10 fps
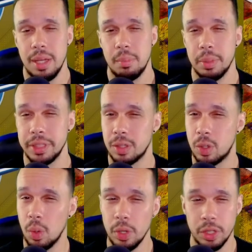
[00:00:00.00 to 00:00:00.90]
but
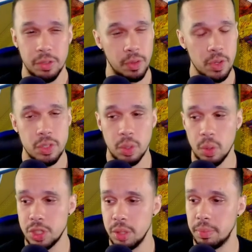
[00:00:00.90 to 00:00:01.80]
your first
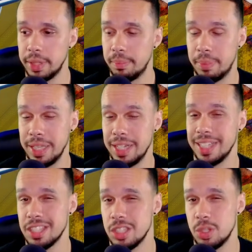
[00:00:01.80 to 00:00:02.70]
goal should be to
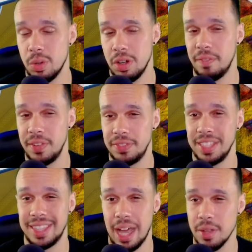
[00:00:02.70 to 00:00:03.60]
get to
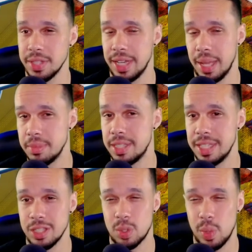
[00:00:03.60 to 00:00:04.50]
250,000
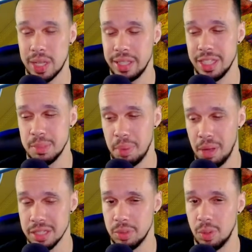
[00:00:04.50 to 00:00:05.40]
MT as quickly as
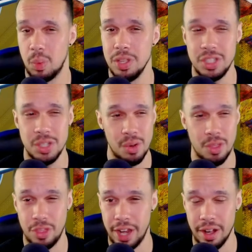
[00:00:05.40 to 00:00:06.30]
possible. Once you're
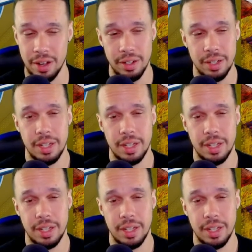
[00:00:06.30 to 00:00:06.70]
there,